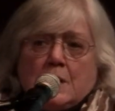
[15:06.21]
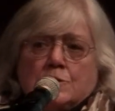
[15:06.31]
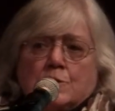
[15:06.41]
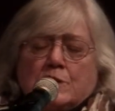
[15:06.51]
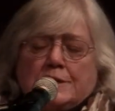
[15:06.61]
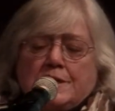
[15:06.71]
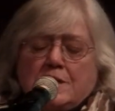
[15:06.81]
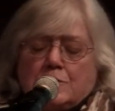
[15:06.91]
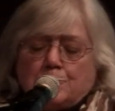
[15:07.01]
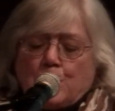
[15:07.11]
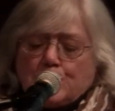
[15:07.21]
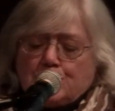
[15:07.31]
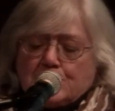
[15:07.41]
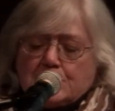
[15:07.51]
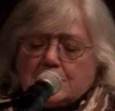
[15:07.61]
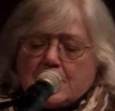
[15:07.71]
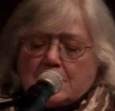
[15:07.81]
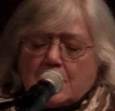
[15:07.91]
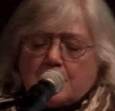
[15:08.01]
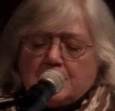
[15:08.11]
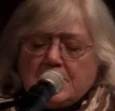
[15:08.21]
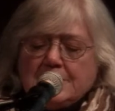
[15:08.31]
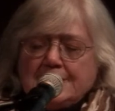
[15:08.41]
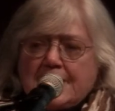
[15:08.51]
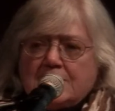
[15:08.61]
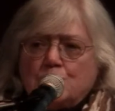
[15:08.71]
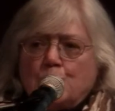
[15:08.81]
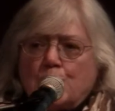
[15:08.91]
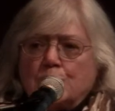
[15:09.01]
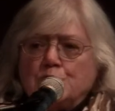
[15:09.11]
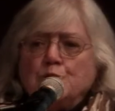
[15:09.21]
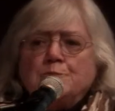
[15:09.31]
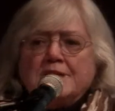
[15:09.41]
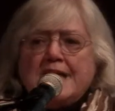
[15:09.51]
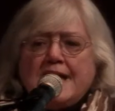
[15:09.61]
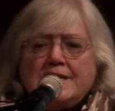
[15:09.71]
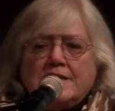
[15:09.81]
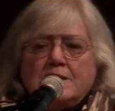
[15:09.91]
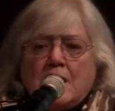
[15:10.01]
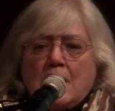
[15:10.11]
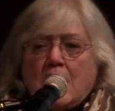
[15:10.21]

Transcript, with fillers: So the lineage portraits that um, he sent were duplicated